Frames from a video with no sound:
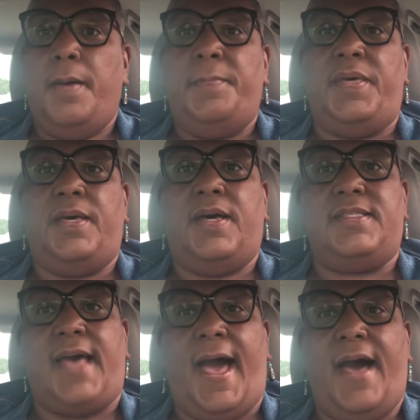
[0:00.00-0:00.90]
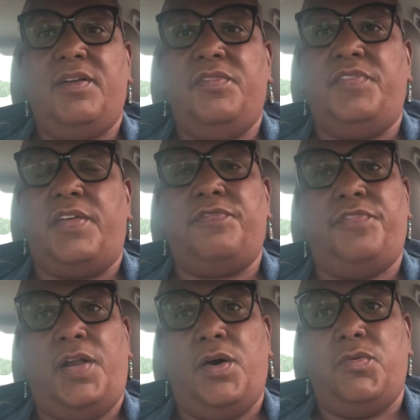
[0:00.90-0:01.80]
because out of it
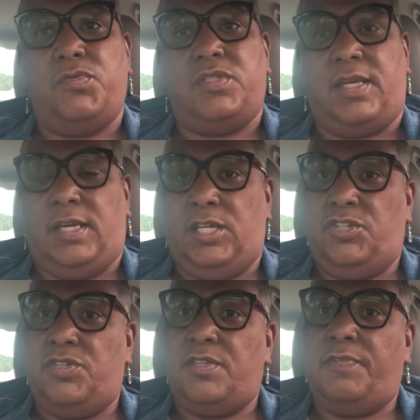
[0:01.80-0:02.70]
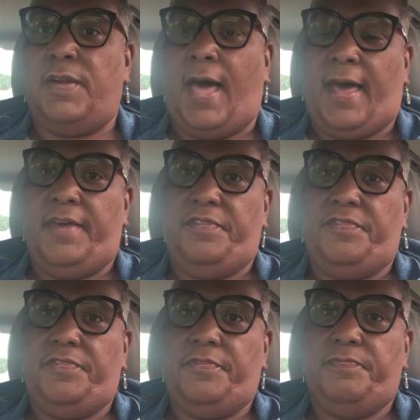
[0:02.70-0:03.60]
flows the issues of life.